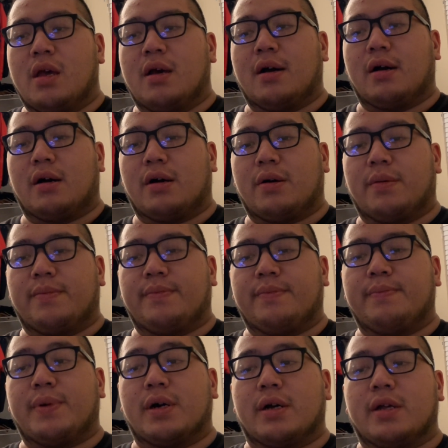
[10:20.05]

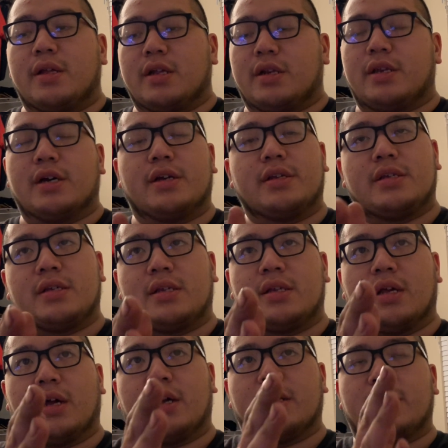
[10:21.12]
But it does
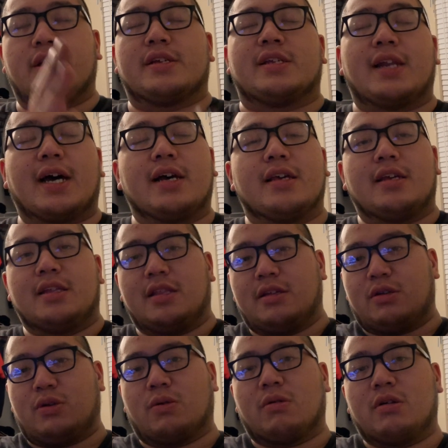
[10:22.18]
not hit the
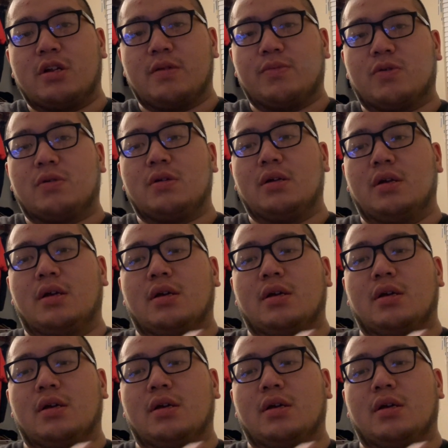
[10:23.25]
door anymore,